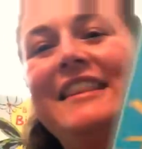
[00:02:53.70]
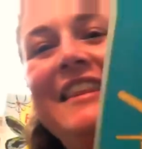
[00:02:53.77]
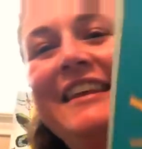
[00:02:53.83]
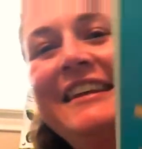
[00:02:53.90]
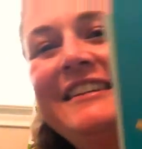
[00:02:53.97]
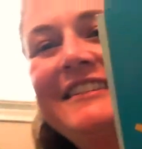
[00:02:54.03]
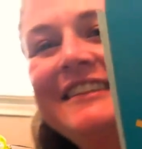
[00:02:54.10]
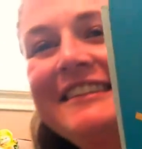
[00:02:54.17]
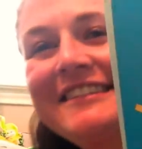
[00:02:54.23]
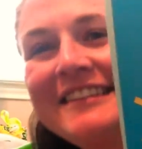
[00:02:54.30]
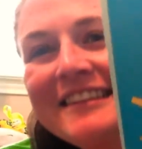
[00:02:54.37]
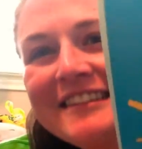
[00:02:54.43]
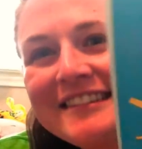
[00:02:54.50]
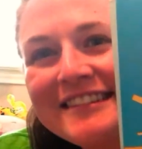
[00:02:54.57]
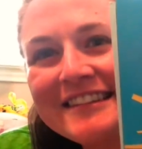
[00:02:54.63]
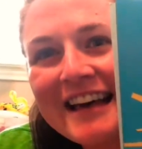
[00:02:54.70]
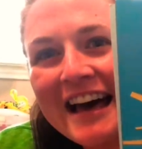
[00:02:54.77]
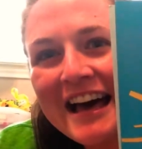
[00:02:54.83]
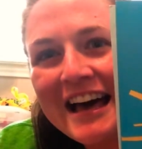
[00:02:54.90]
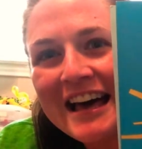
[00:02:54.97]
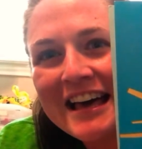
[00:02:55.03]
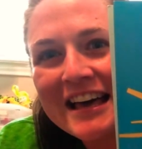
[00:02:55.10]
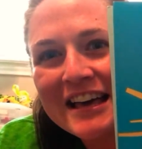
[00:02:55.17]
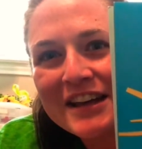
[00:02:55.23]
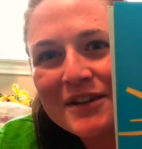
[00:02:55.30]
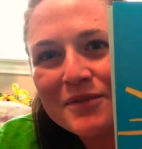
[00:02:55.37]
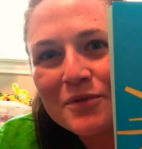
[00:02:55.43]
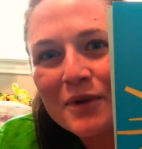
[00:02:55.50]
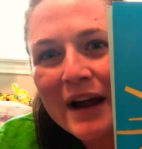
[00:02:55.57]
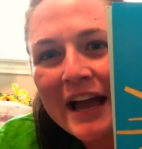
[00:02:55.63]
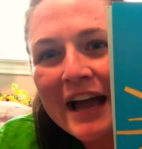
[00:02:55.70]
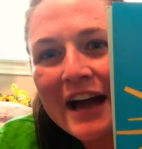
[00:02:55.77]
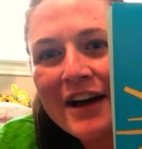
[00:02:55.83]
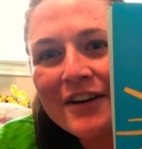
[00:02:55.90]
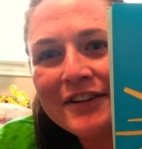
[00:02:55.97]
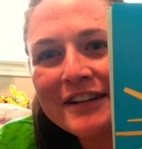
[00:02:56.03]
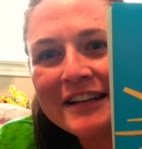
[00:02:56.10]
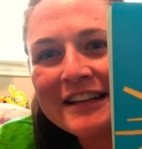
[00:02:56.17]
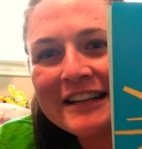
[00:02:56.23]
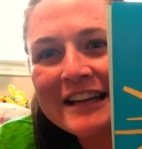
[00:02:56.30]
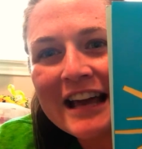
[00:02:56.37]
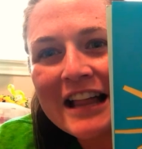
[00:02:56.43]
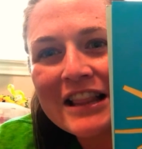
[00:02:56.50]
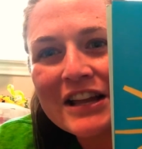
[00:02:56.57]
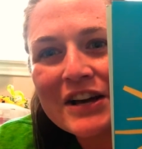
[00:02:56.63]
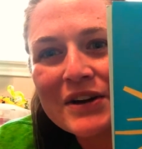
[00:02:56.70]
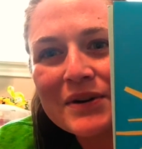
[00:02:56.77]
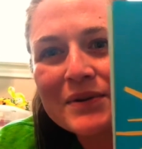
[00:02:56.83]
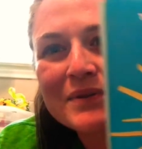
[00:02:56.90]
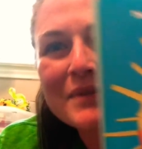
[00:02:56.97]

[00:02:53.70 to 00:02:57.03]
This is the sun, round and yellow.